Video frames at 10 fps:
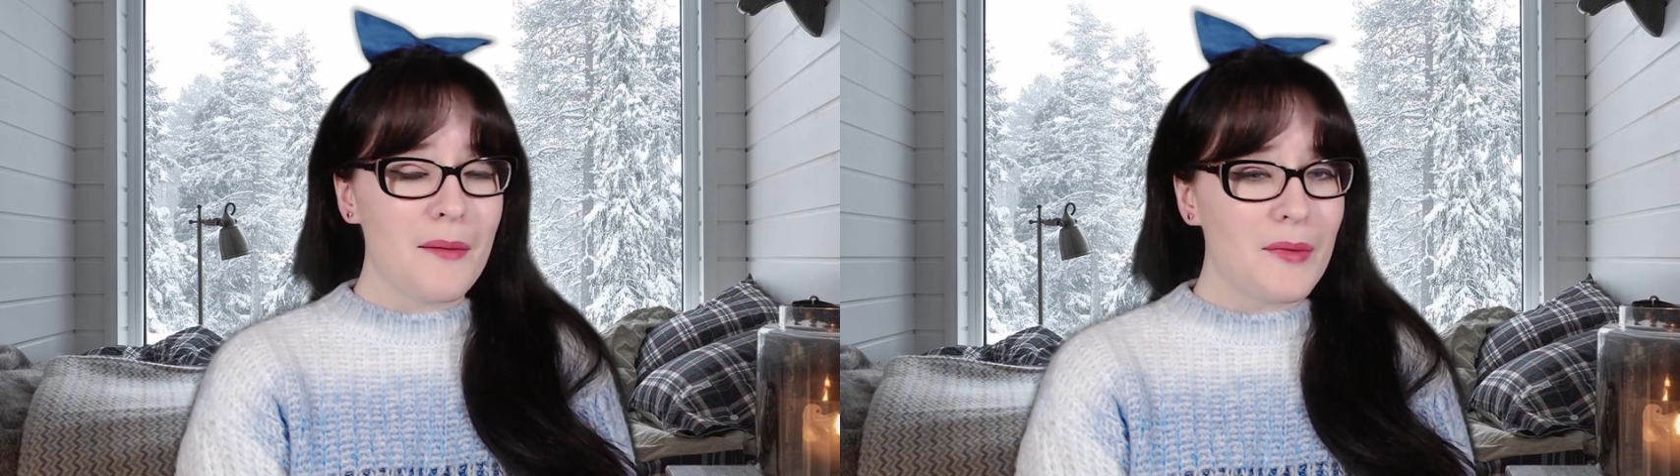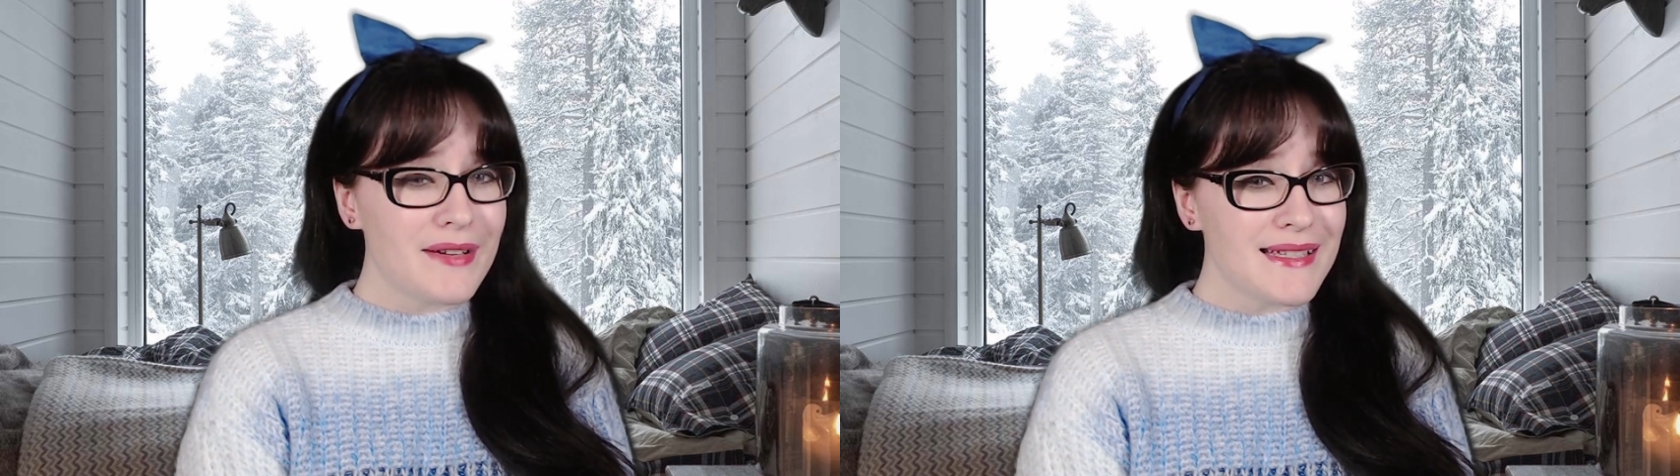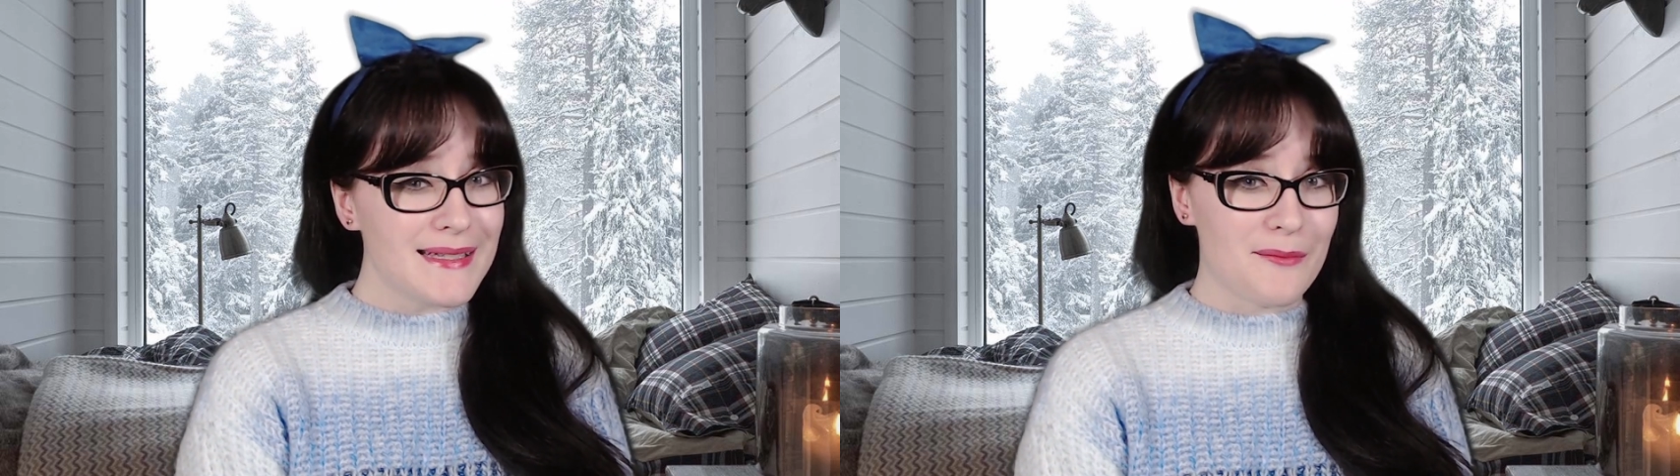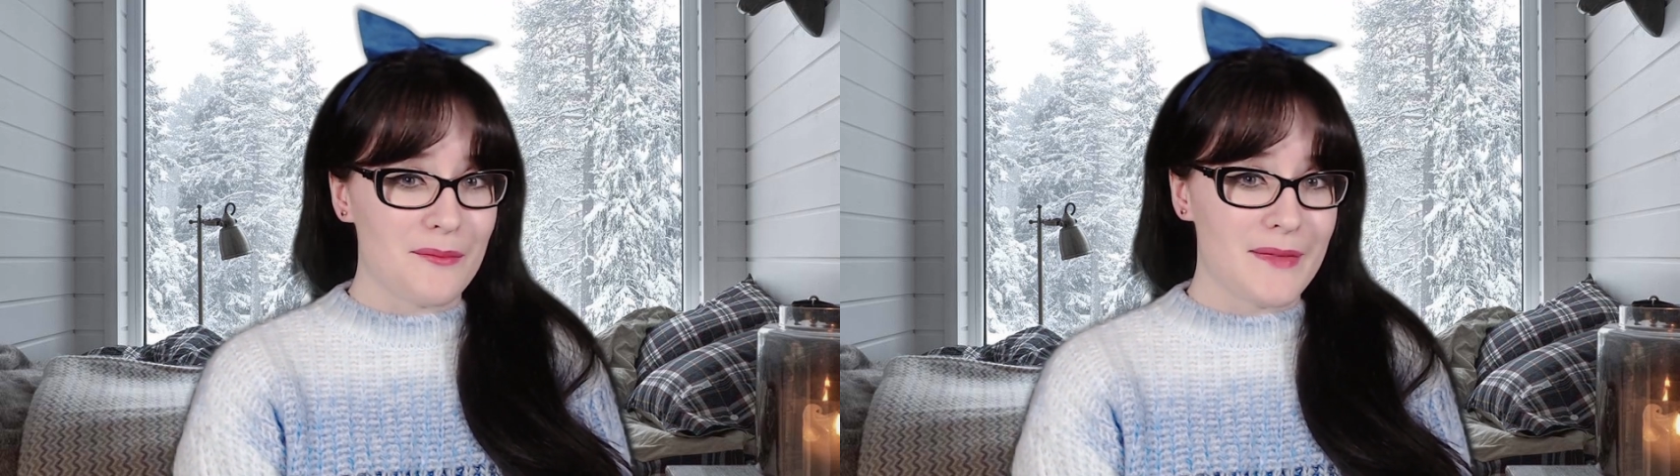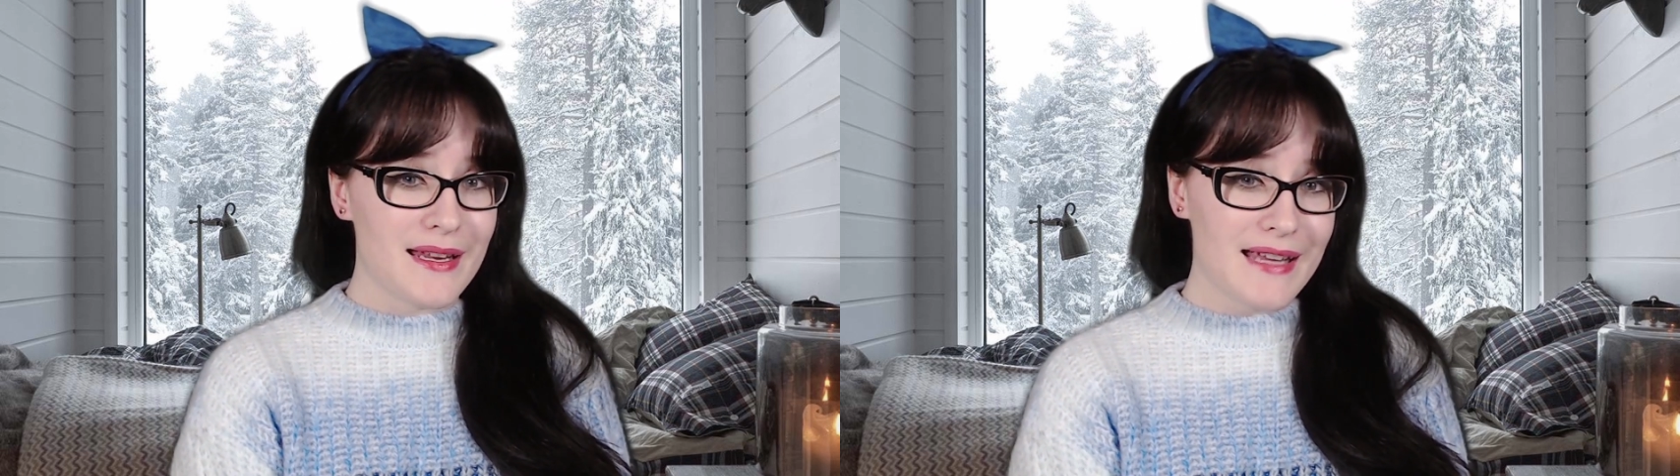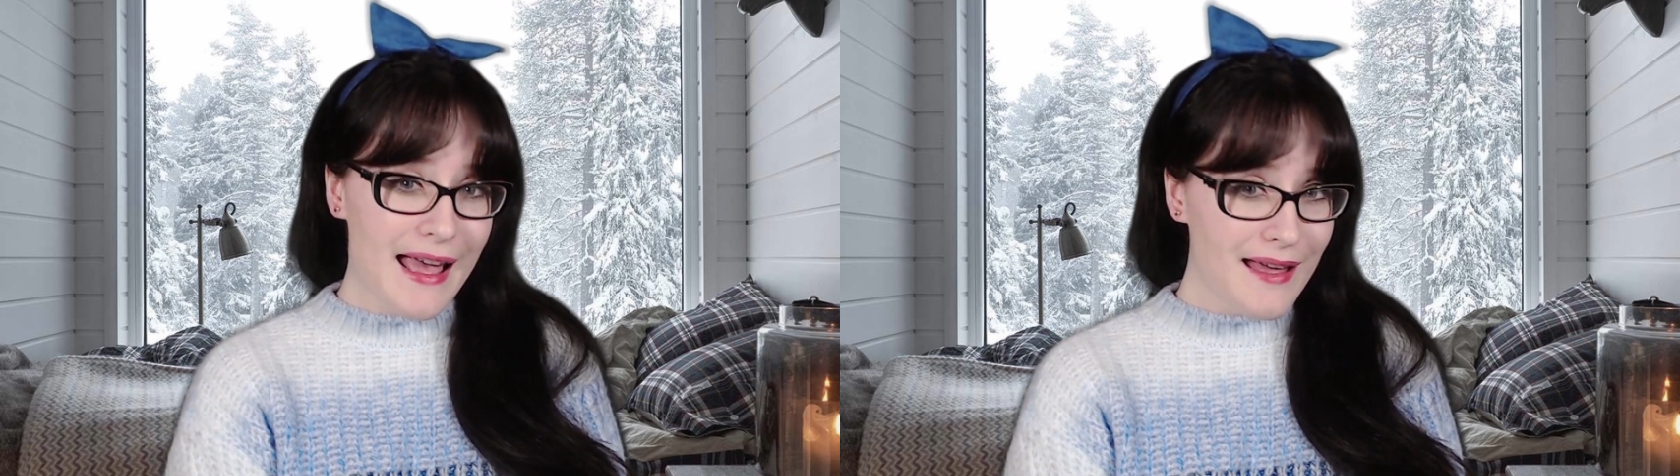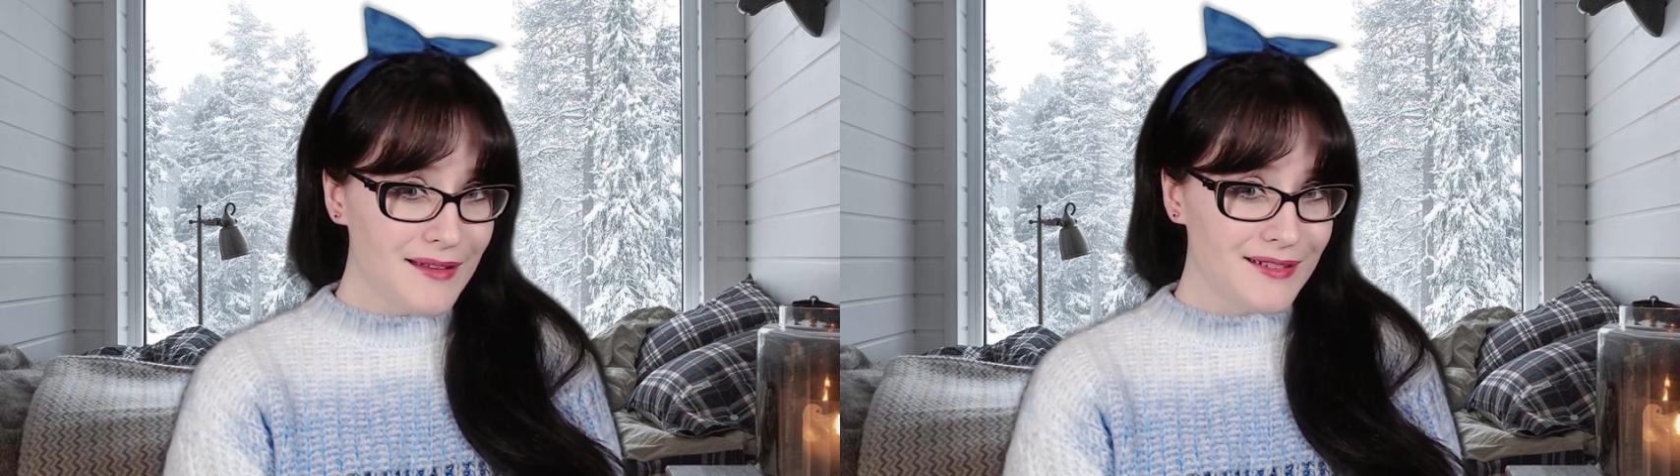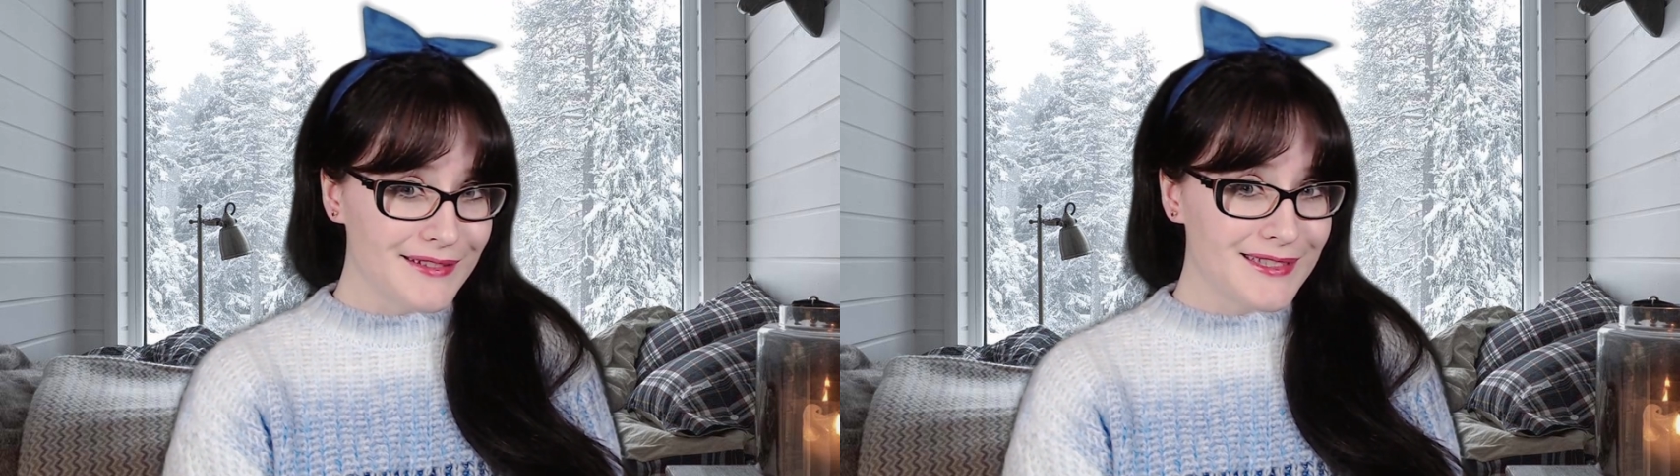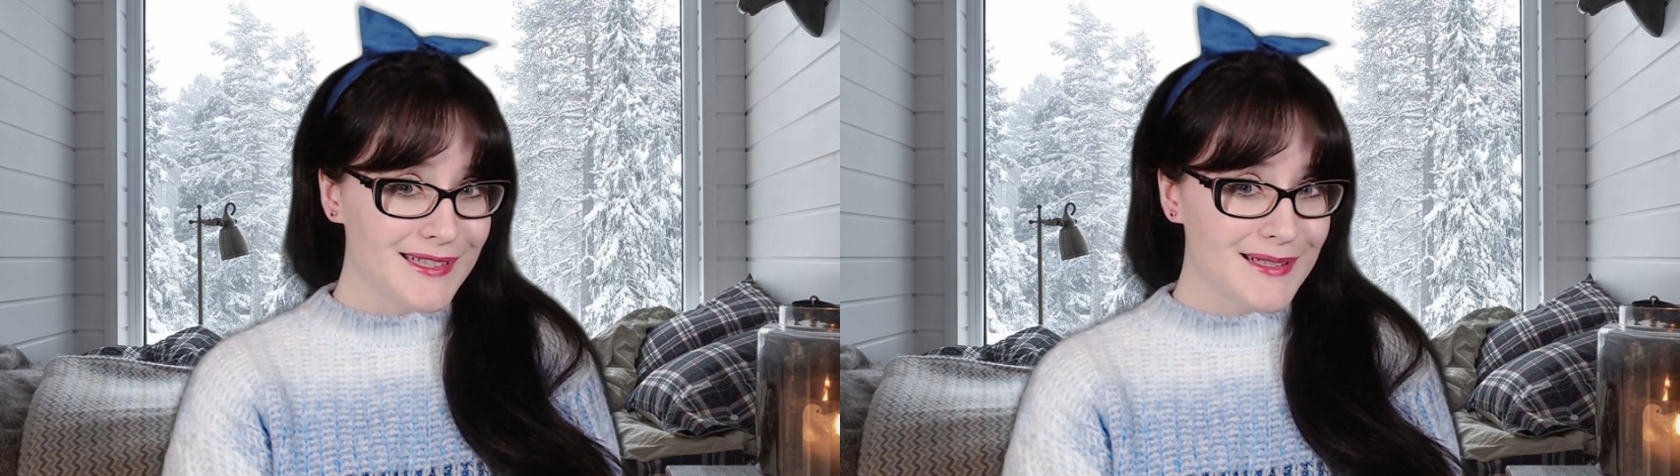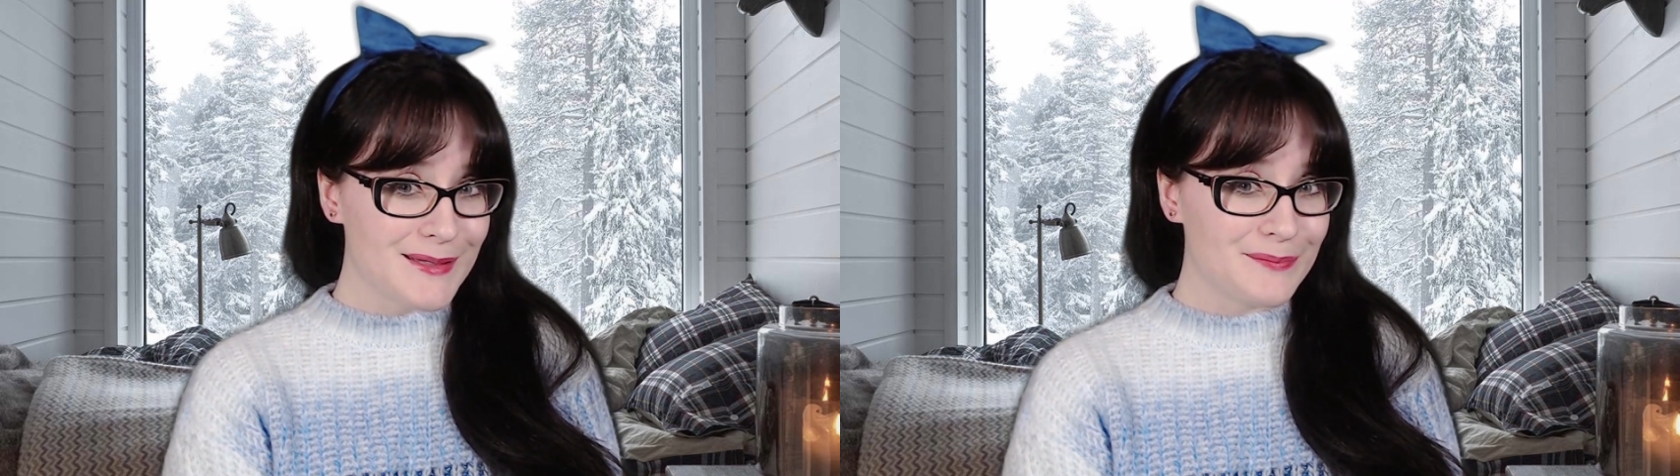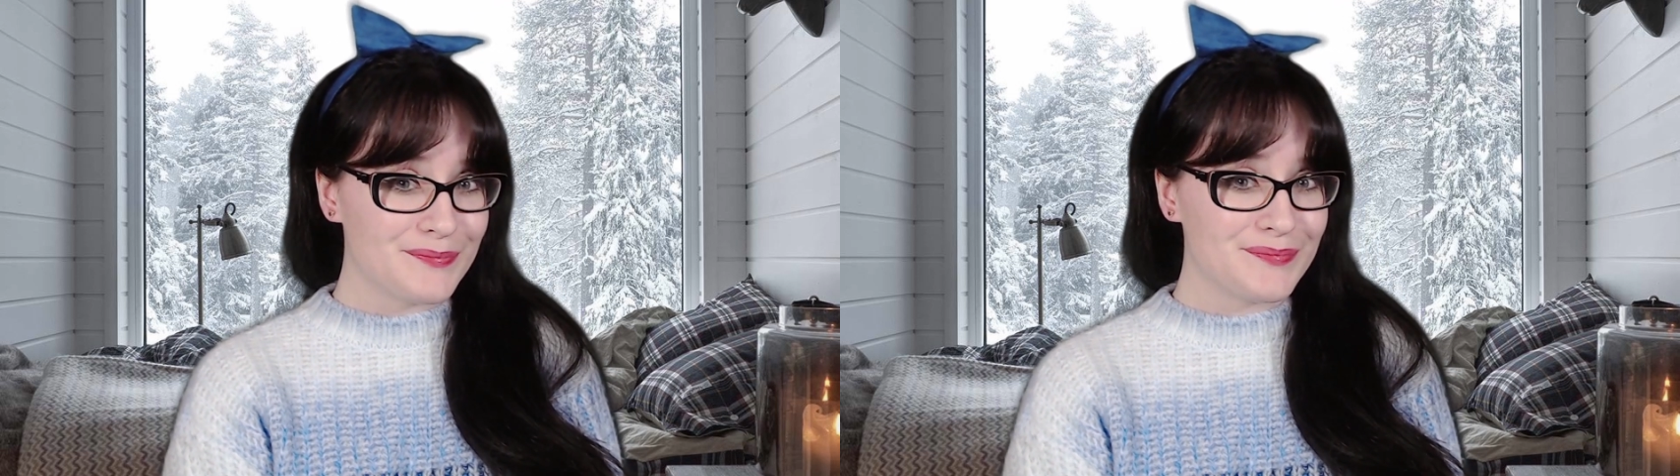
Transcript: by something else.